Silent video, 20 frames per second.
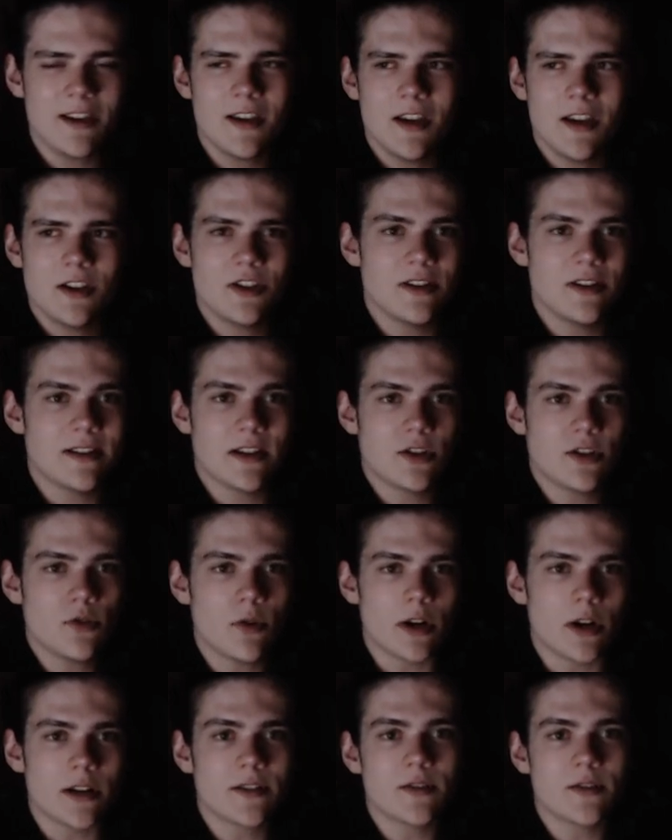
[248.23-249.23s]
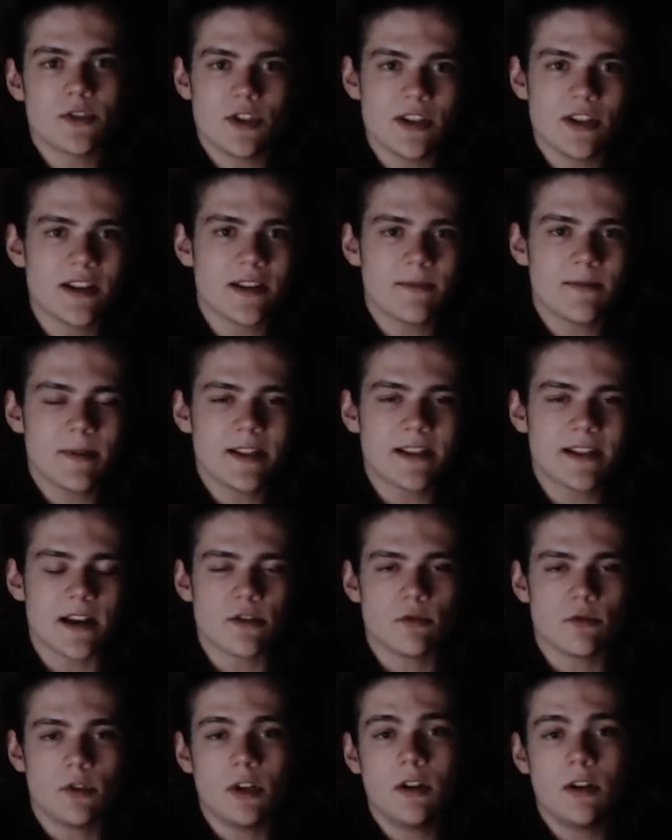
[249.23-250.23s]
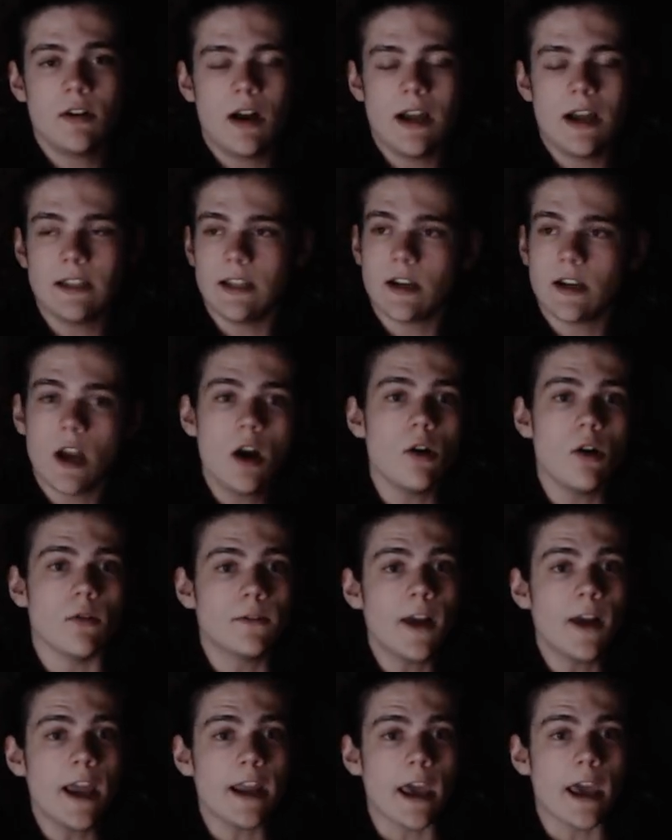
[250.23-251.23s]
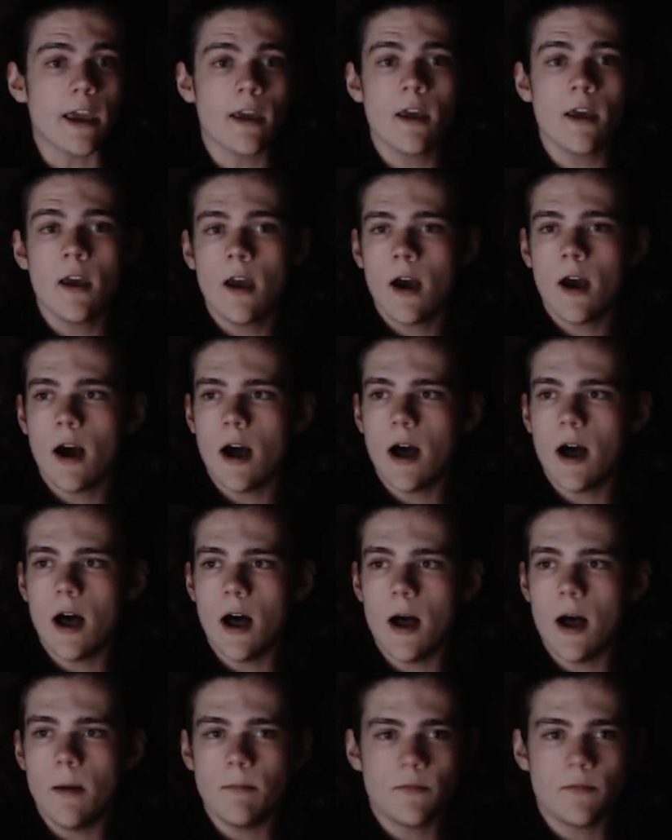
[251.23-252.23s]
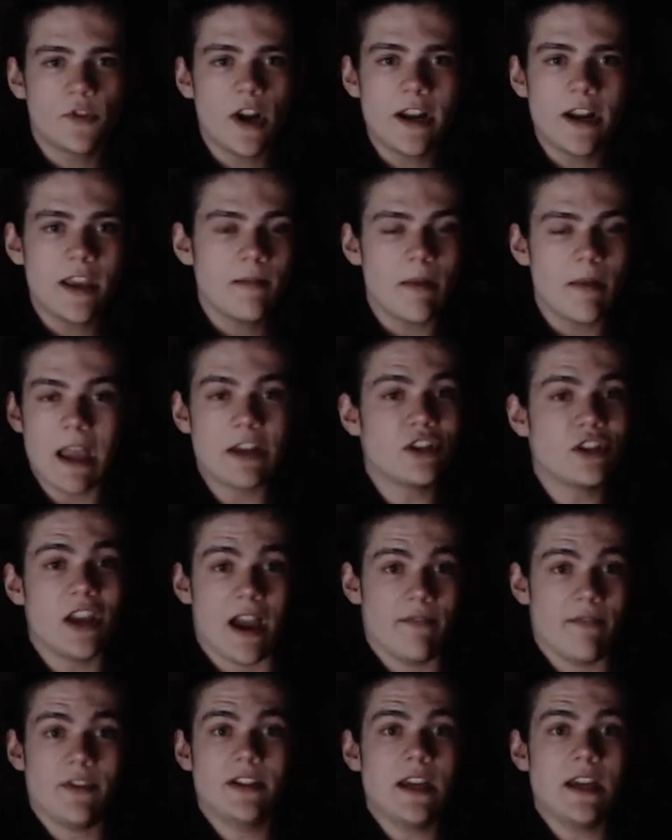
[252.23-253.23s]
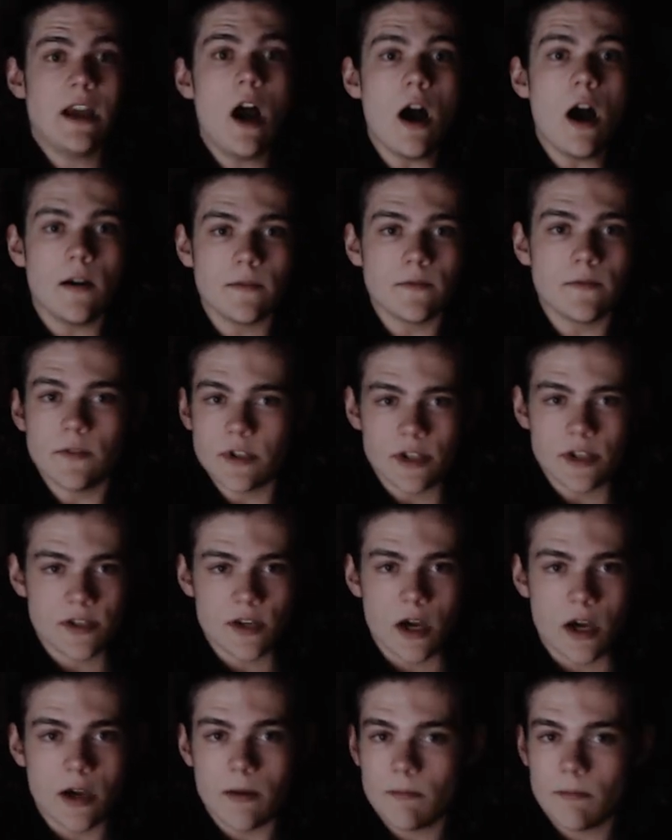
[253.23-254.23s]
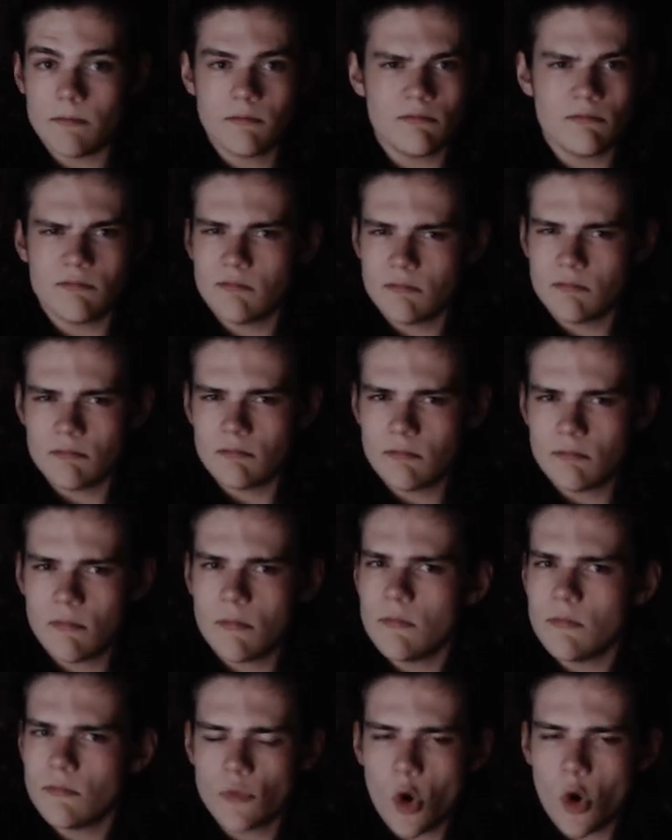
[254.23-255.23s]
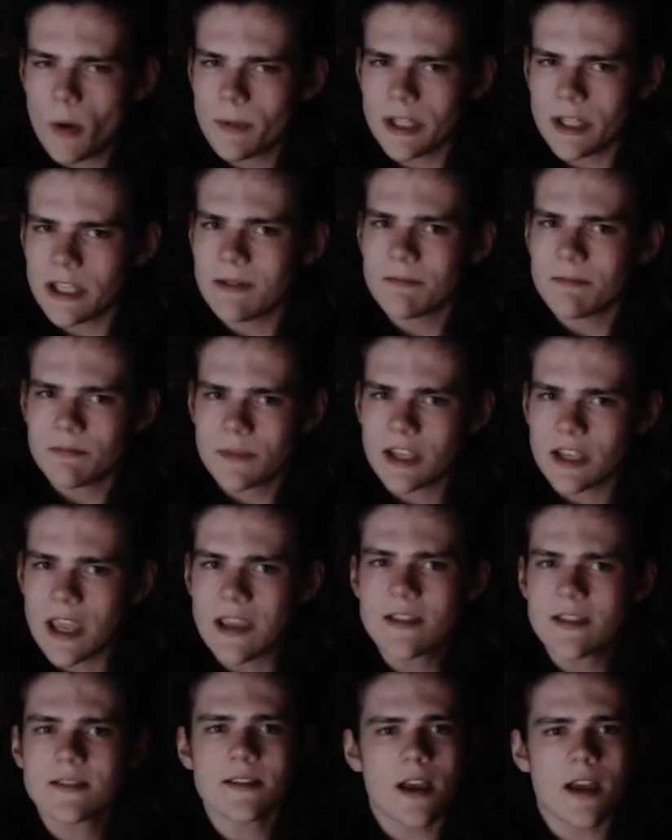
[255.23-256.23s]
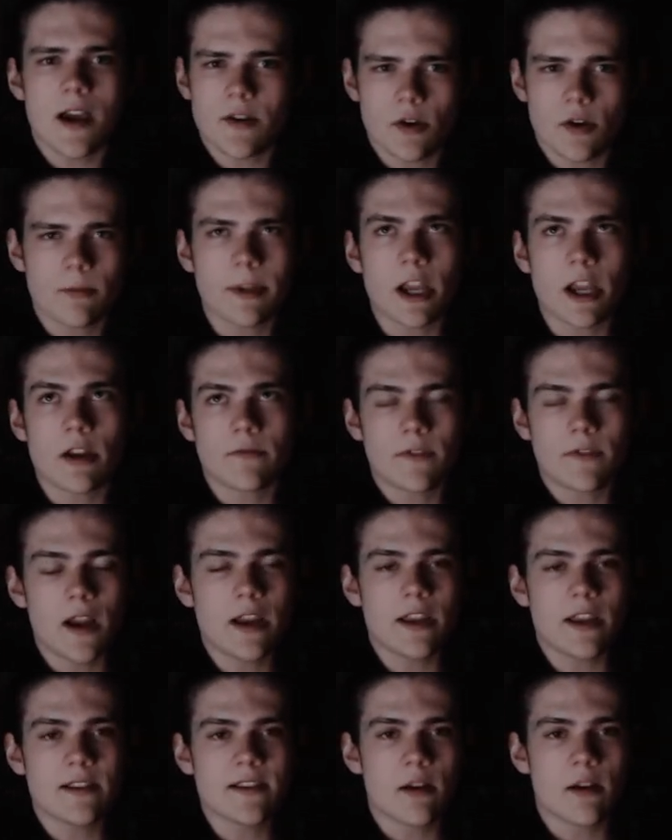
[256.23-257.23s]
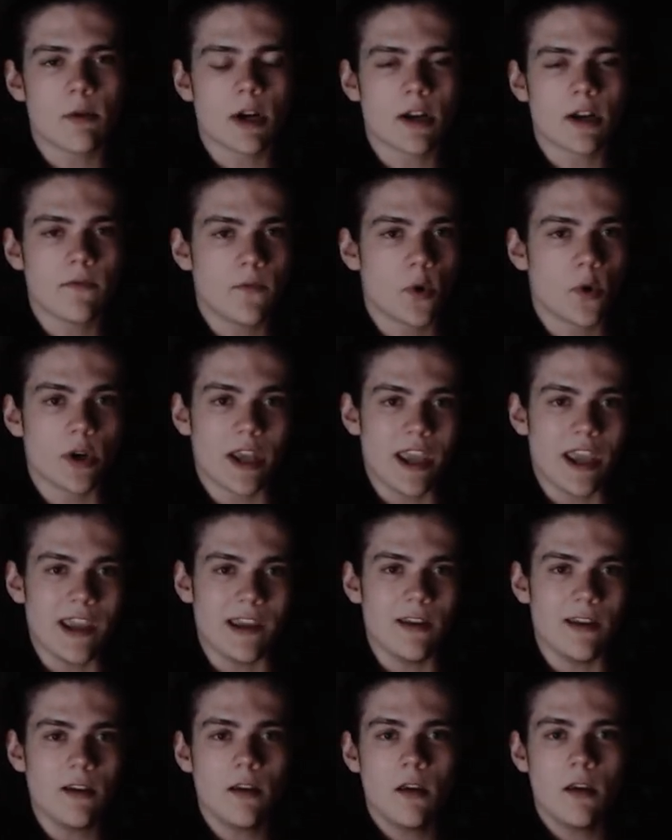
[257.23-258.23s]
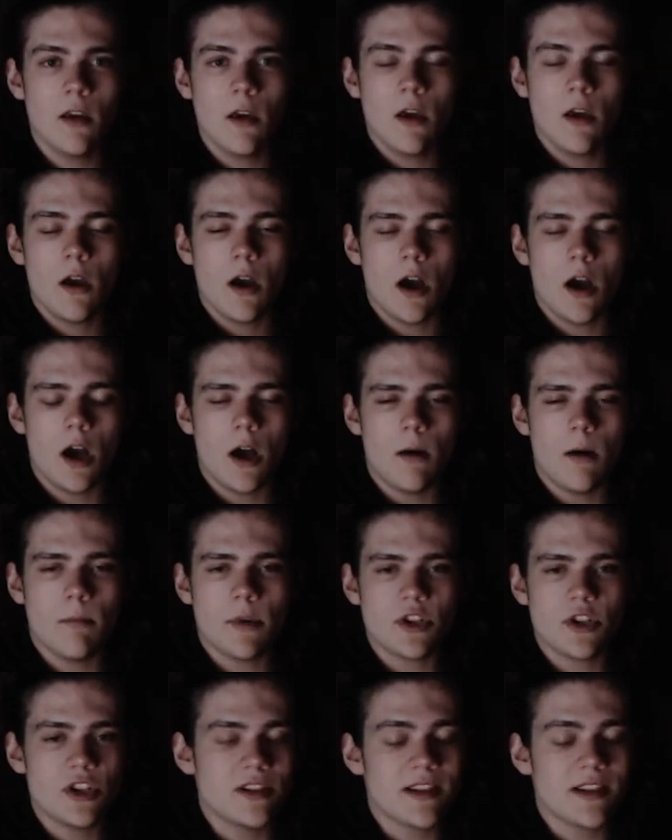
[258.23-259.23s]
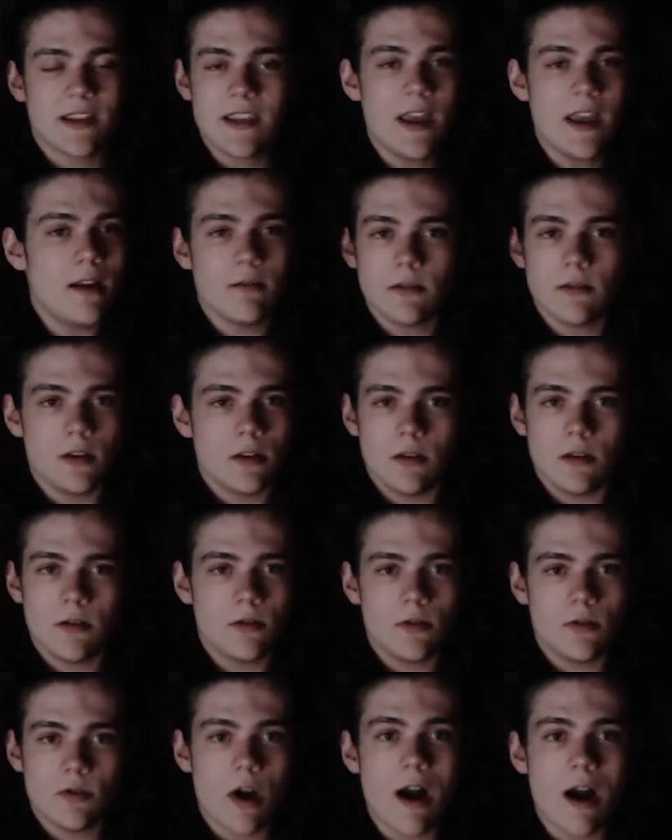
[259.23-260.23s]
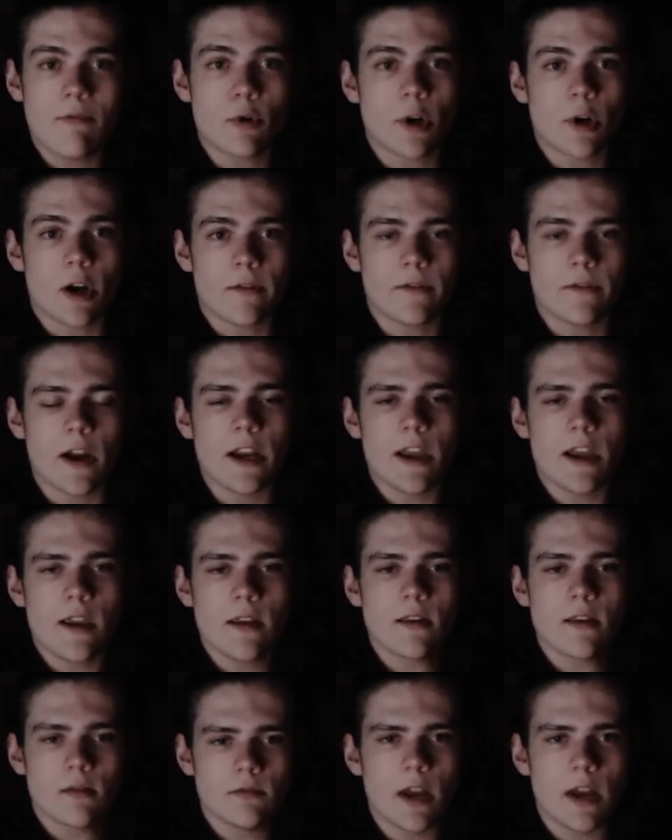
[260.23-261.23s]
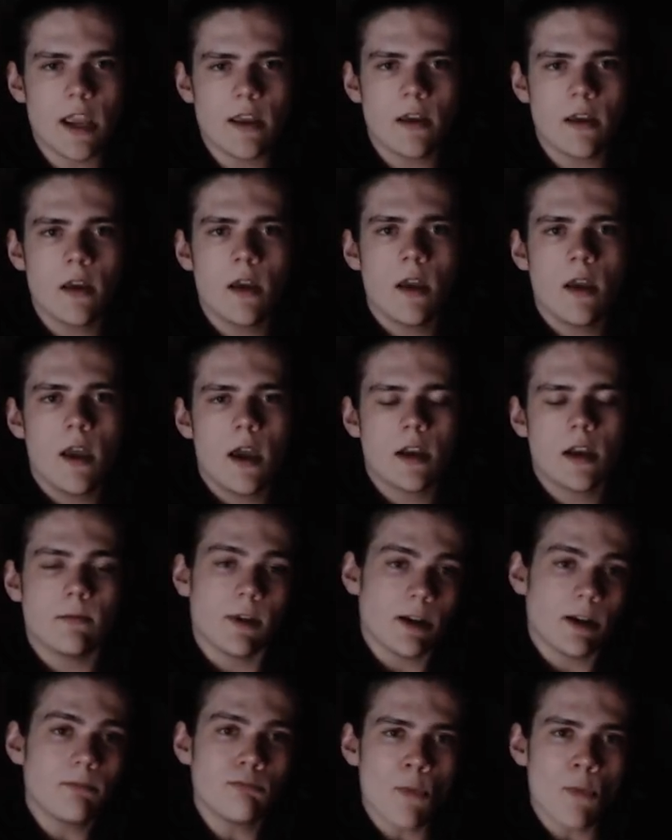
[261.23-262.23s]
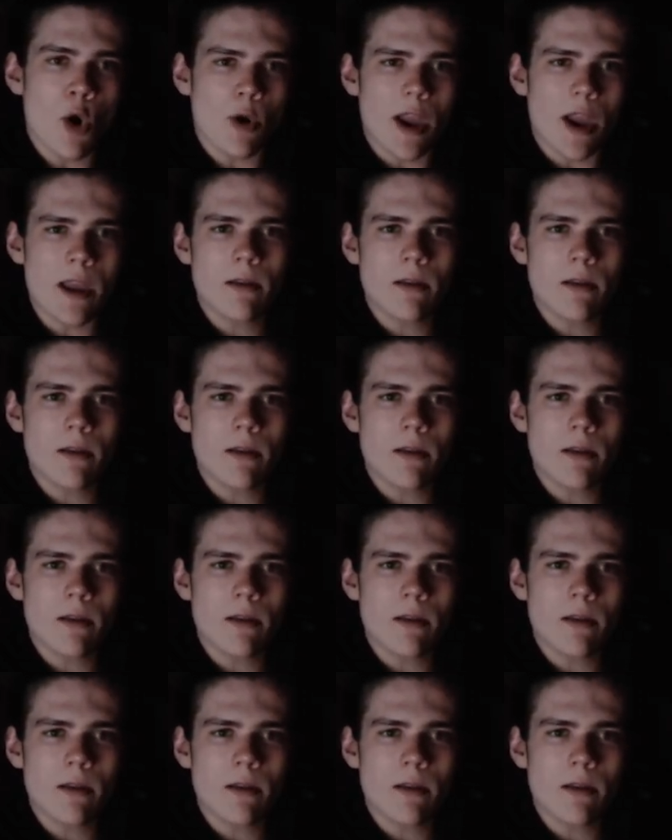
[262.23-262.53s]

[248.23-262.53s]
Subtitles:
She says, sure. So she sends me a schedule. I look, oh, Friday. Friday, I actually have the day off, which is not normally the case. Normally on Fridays I work 4 to 8, but she's like, yeah, you don't have work on Friday, right? And I'm like, okay.